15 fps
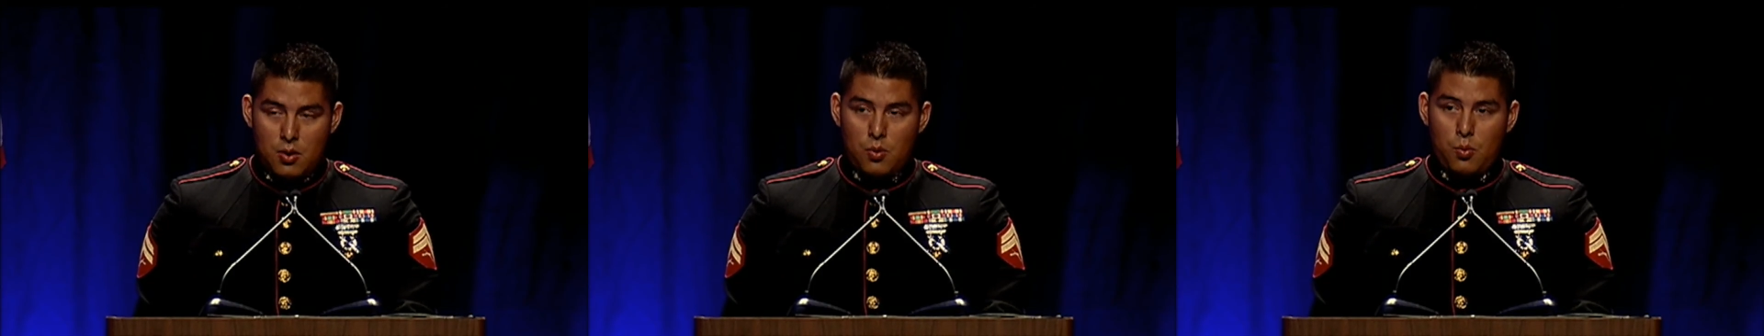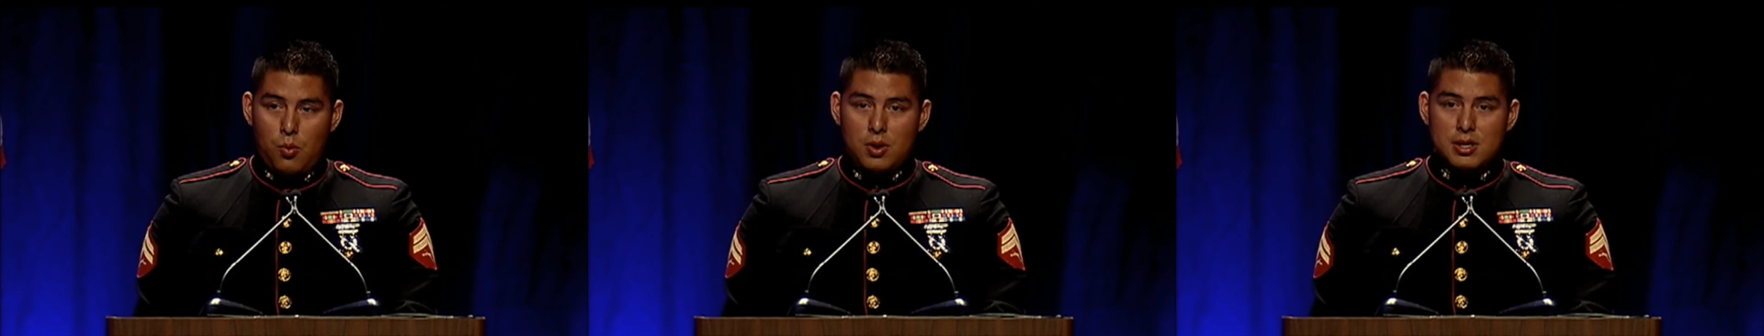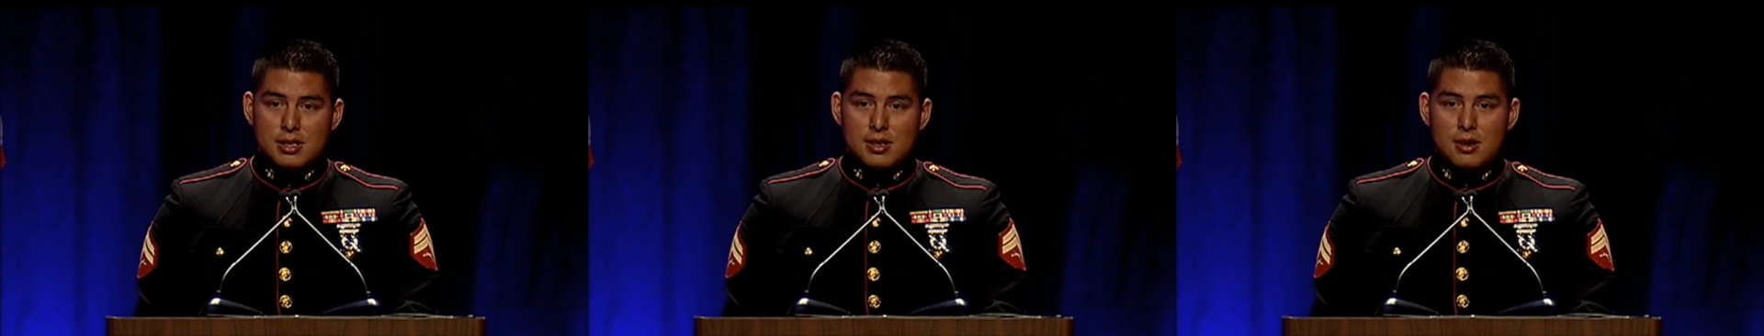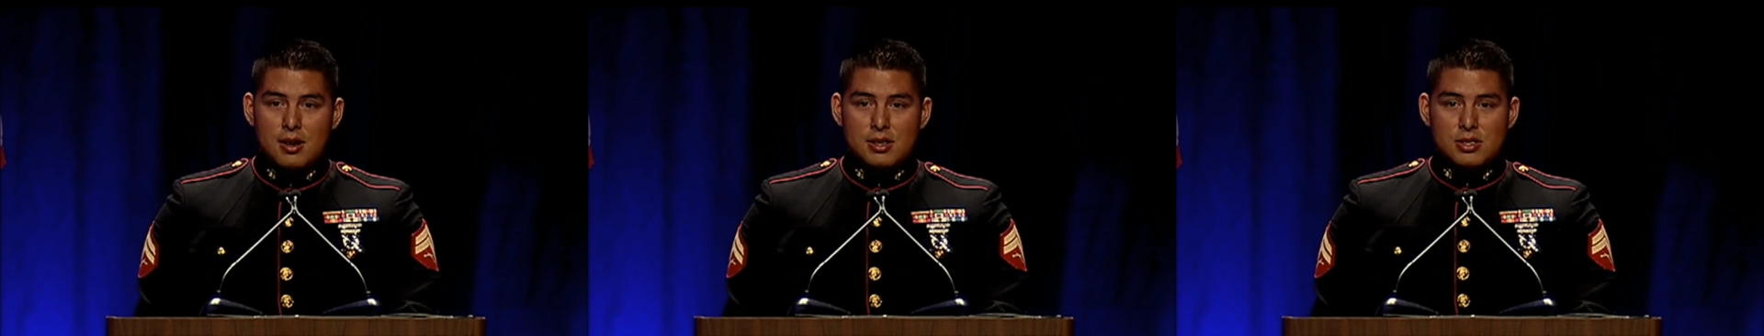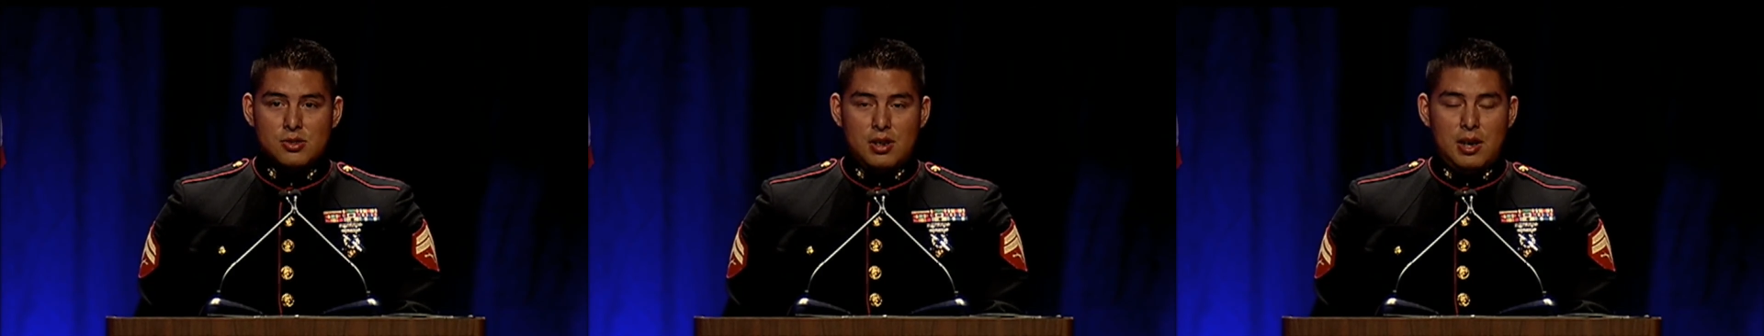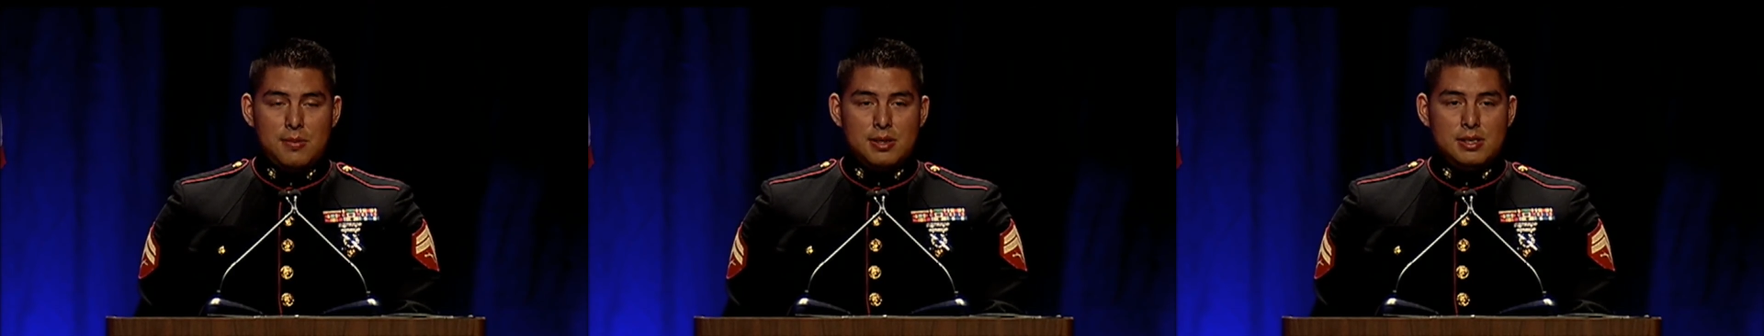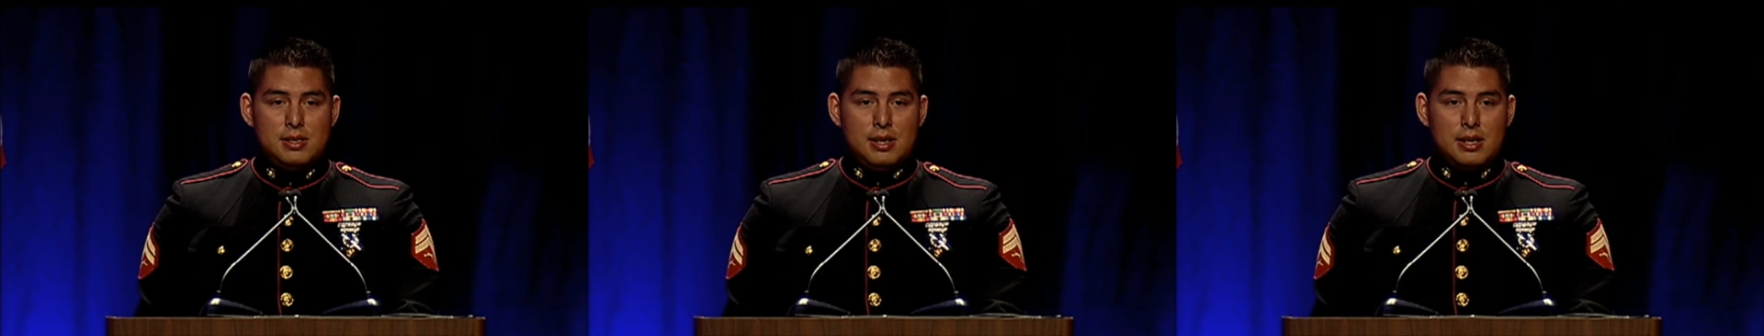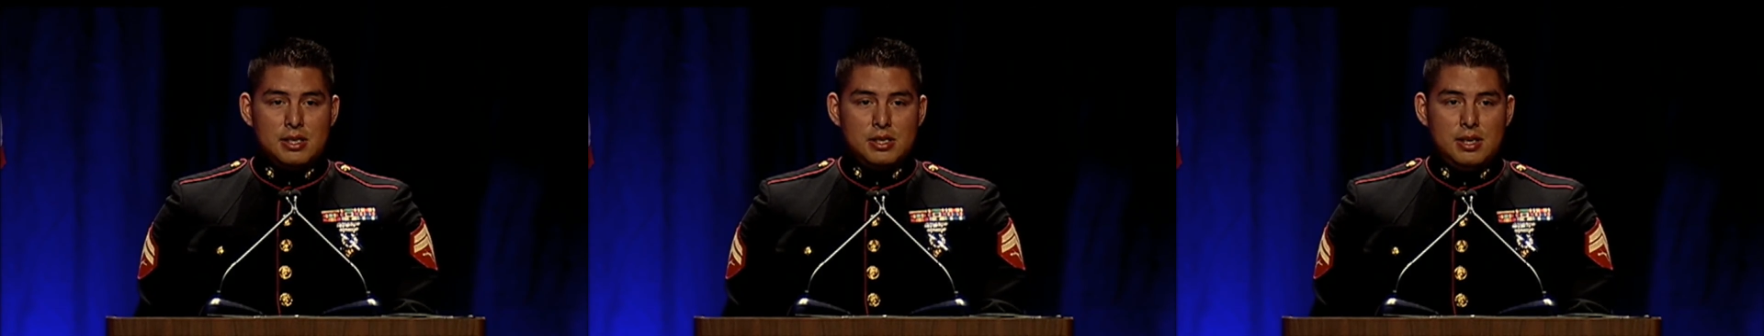words cannot describe the
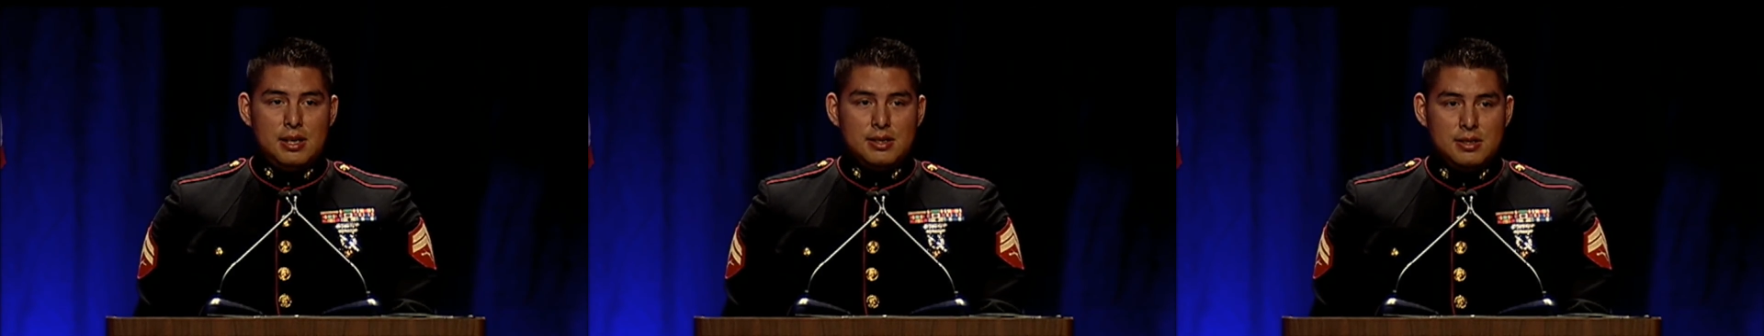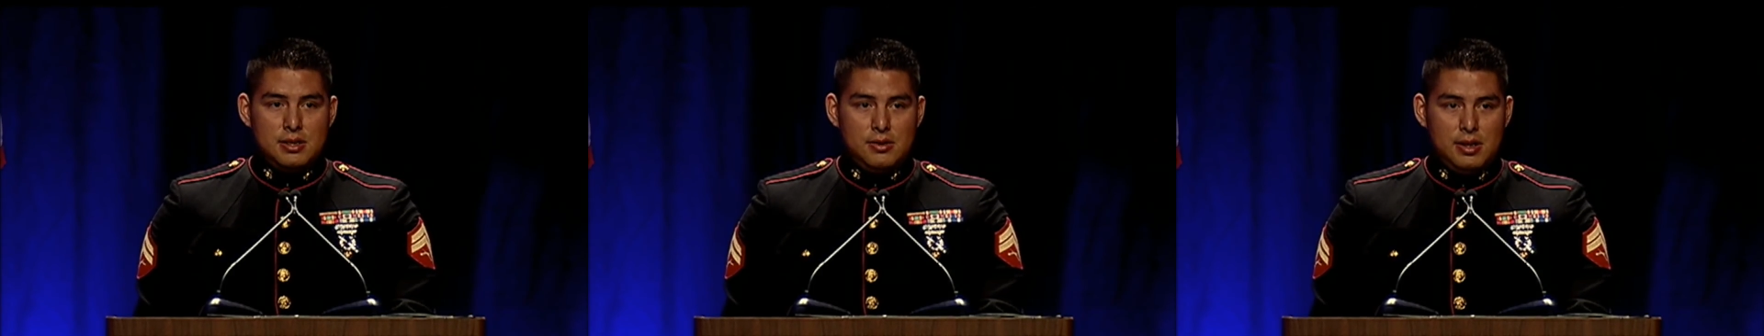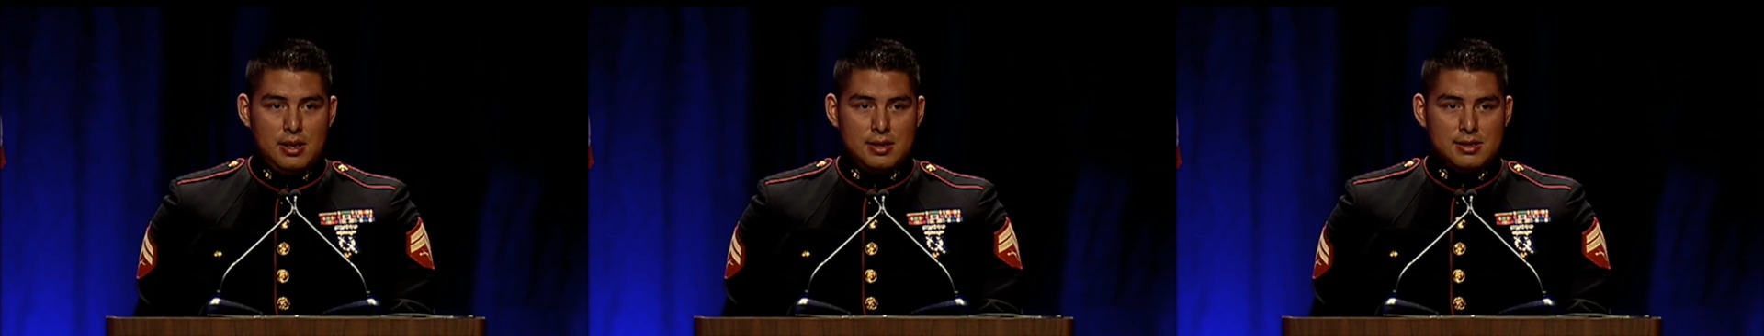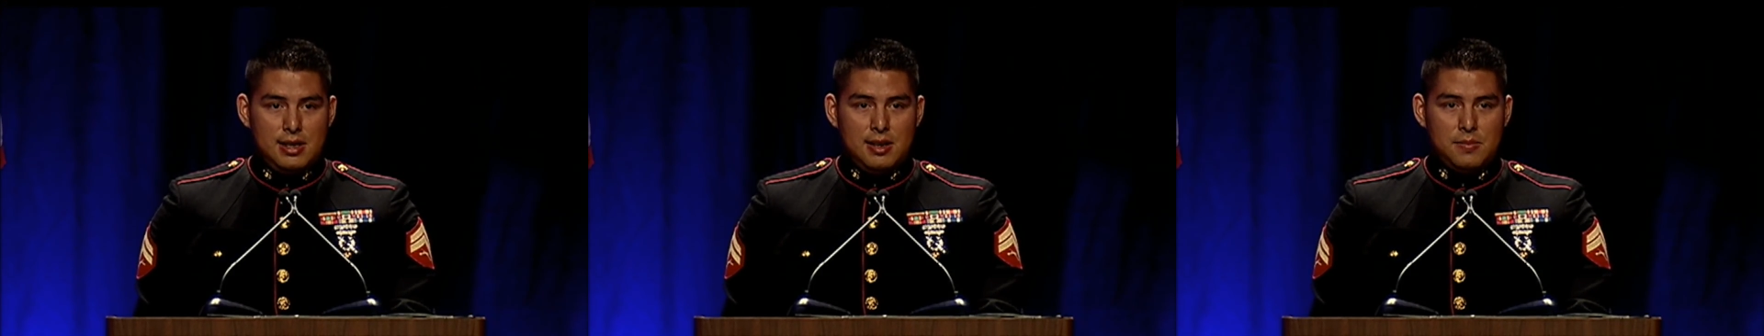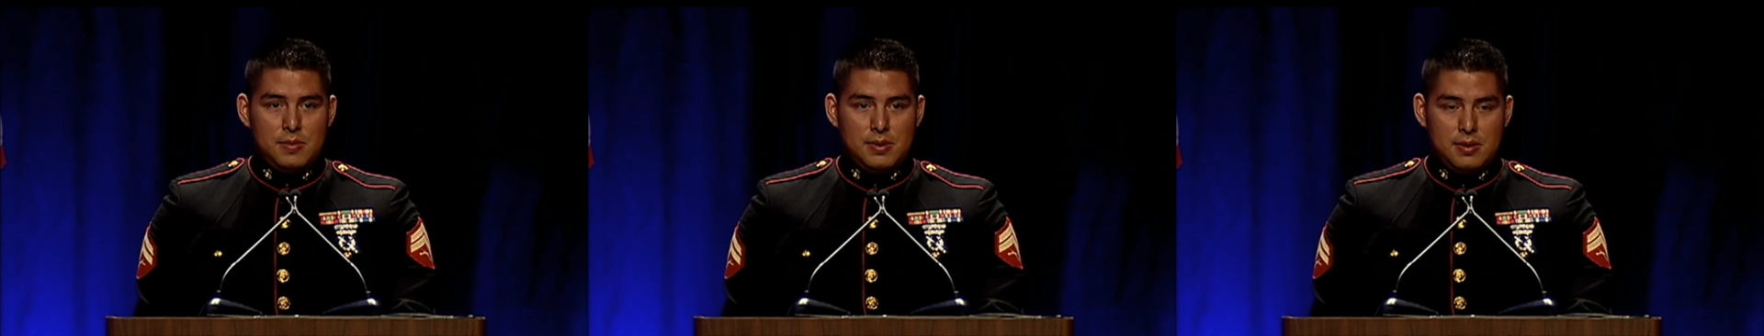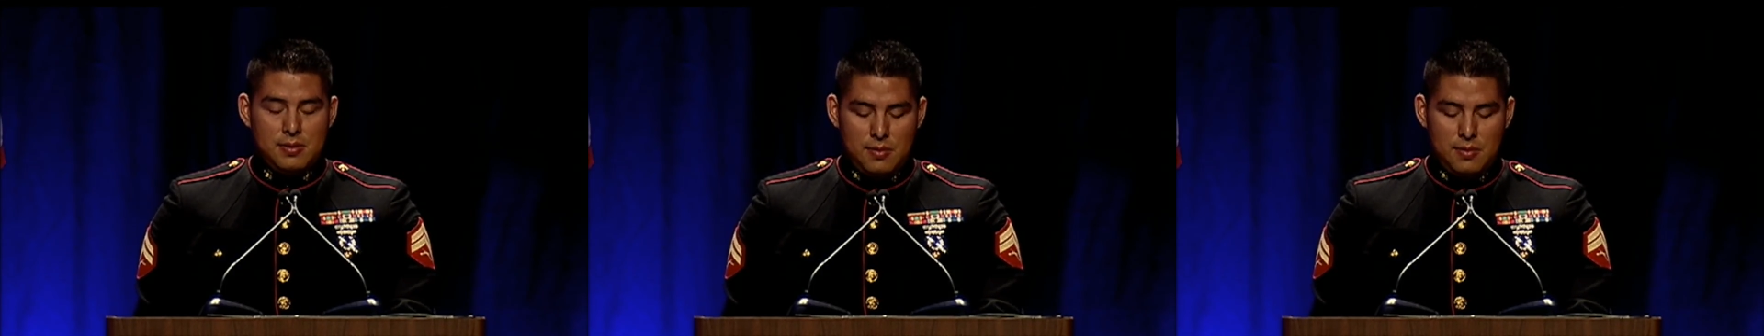second chance that you guys gave me.